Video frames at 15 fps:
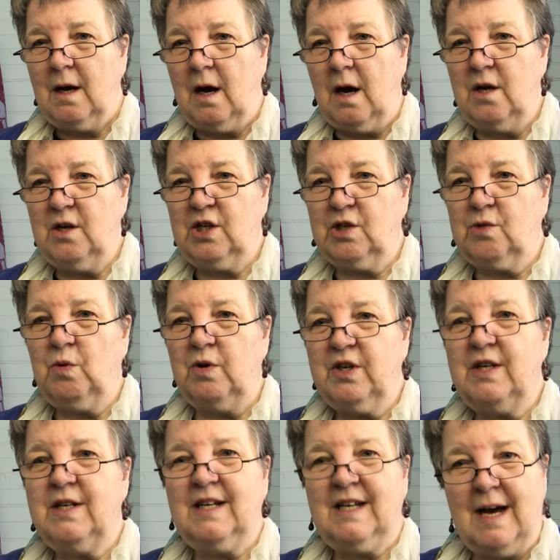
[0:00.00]
I just
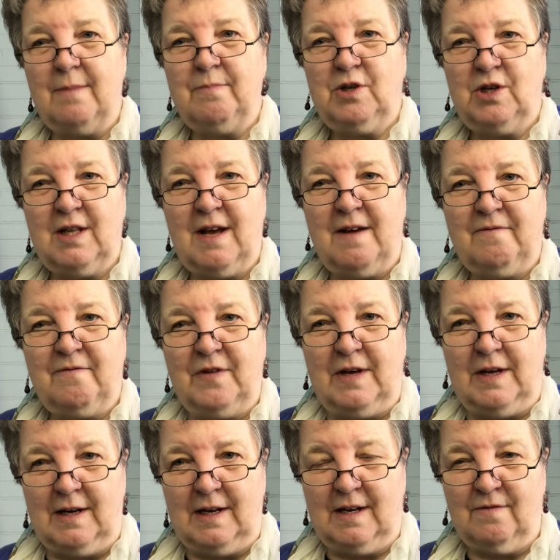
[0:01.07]
wanted to capture that
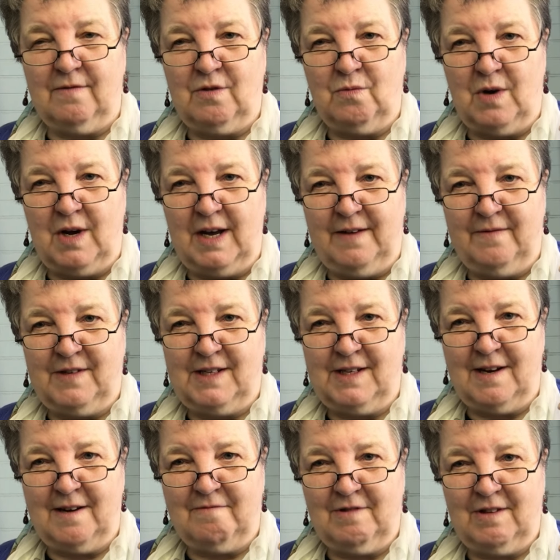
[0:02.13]
feeling of the waves
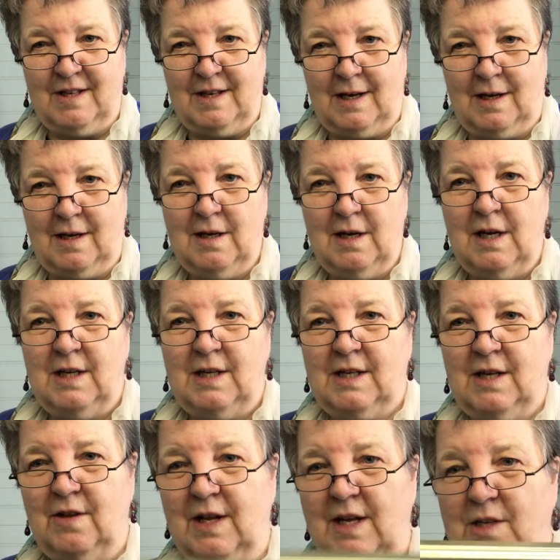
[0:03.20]
and everything
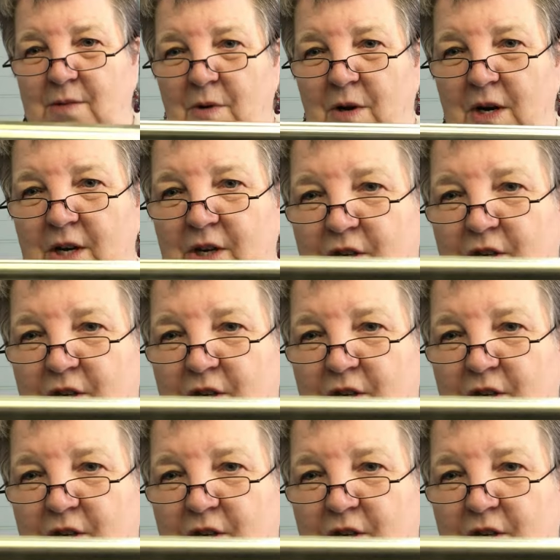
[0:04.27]
so that's why I